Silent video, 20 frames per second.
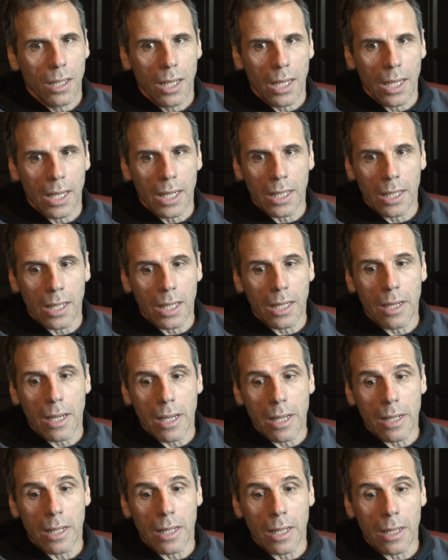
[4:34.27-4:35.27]
and
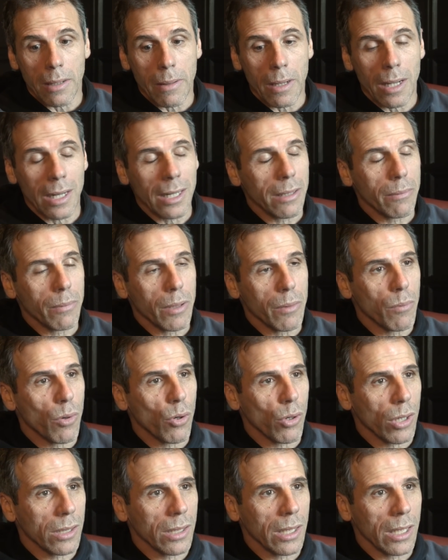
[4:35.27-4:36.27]
a little bit
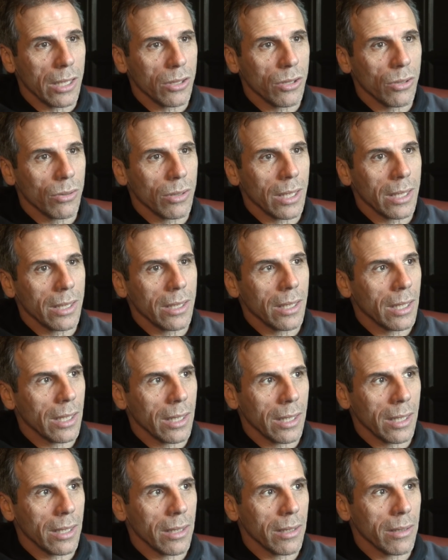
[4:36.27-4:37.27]
more attention
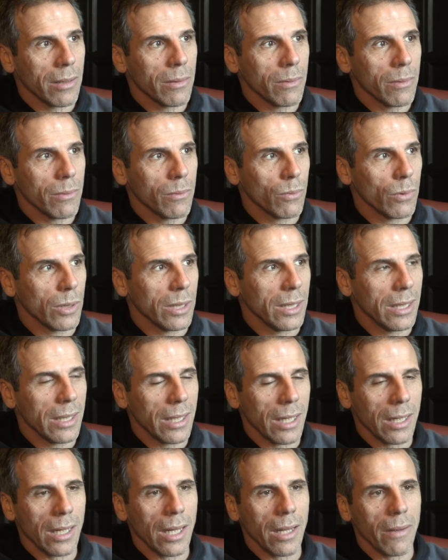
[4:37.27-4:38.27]
that we
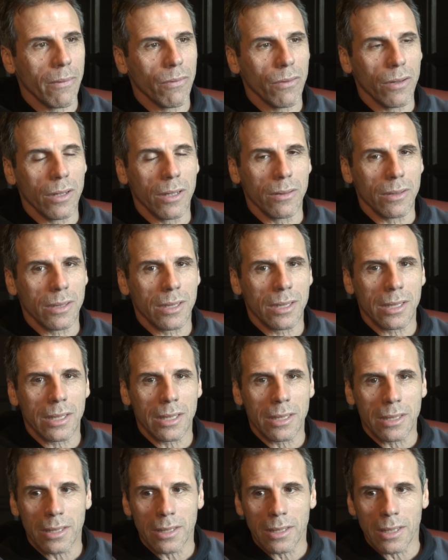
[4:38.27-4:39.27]
didn't have in
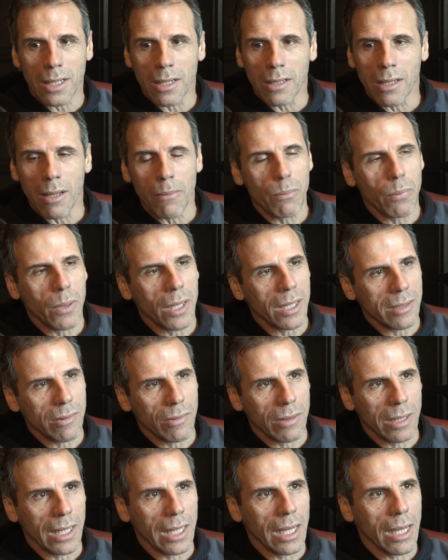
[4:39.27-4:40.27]
certain parts
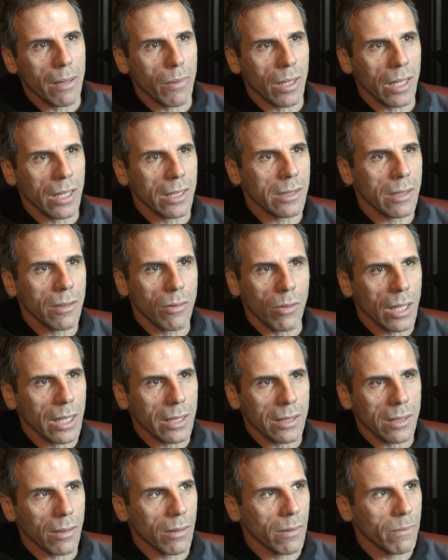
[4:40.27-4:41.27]
of the game against
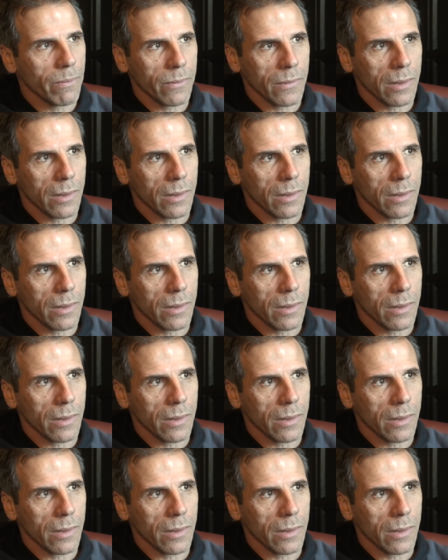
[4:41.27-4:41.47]
Newcastle.